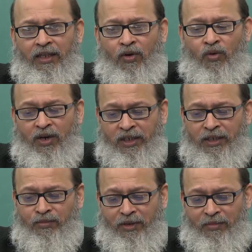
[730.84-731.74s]
The only
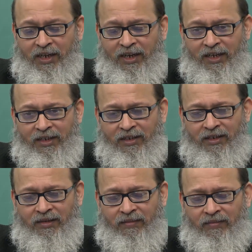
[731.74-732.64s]
symptom there
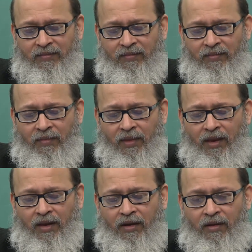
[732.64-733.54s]
is
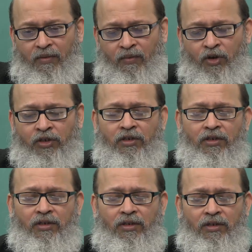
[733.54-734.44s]
what
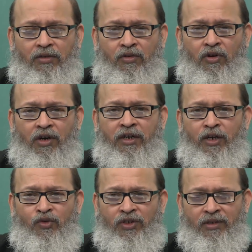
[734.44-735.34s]
you call a
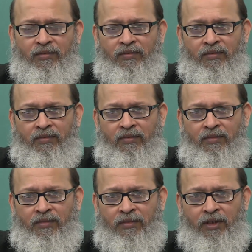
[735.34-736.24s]
delusion.
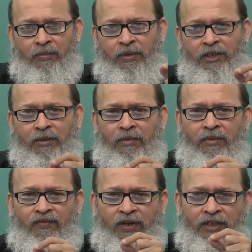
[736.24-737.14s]
The person may
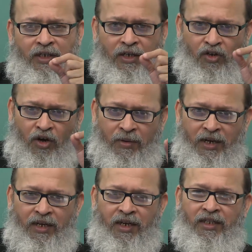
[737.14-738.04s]
be functioning
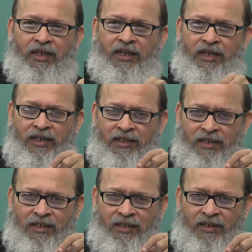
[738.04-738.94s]
normally in other
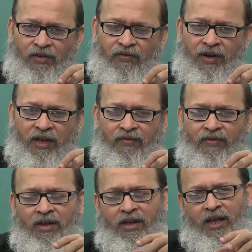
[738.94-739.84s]
areas of life,
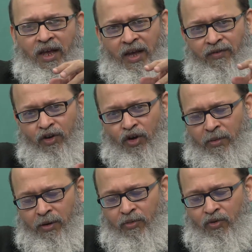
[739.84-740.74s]
have a
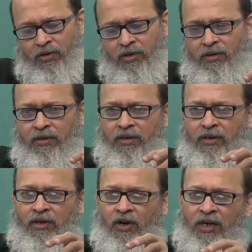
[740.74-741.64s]
normal mood,
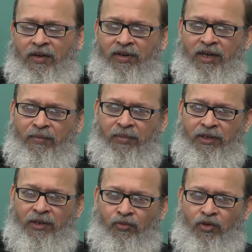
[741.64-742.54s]
not having any
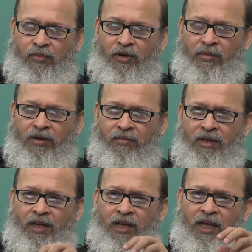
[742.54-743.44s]
perceptual problem,
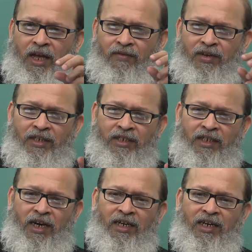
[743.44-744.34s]
having
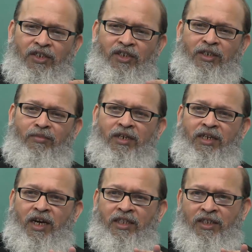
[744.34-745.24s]
insight and judgment
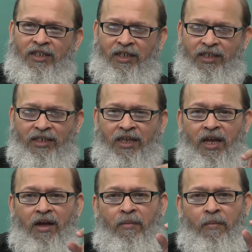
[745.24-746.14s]
in other things,
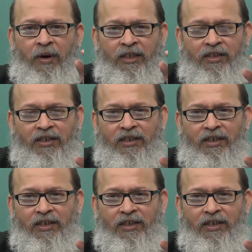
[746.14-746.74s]
but